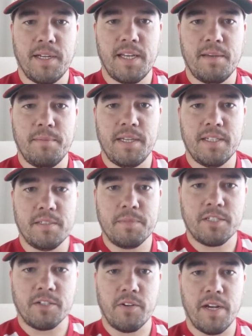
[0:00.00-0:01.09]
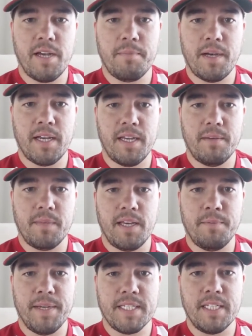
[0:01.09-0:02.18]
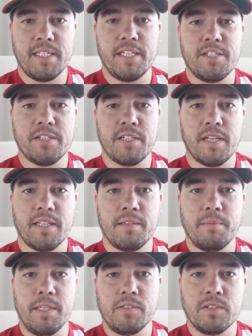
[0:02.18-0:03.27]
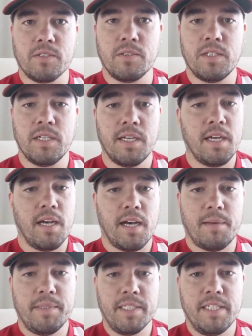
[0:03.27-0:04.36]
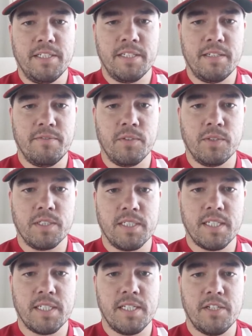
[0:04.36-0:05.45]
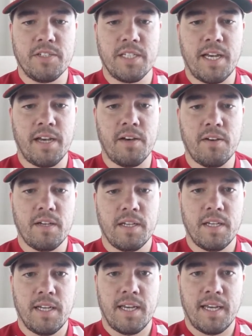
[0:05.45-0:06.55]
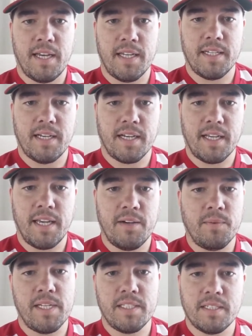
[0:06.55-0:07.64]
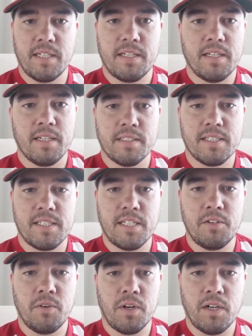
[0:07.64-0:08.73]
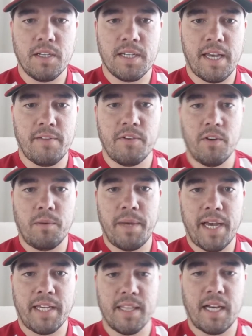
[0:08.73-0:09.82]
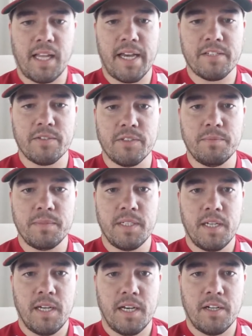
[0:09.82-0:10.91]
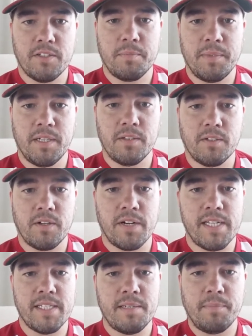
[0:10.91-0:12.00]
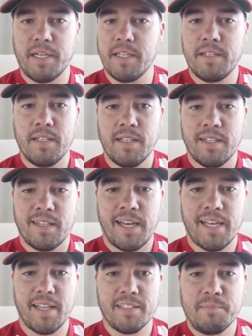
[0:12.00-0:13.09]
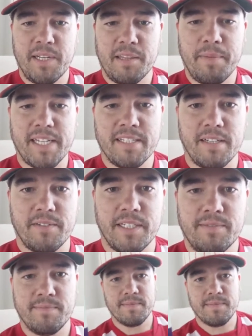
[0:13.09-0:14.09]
my name is Mr. Graham. I am the MSD teacher at the middle school. I've been teaching for 6 years now, and I can't wait to see you all and have you all back in the classroom. I know it's been a little crazy, but hey, let's make the best of it.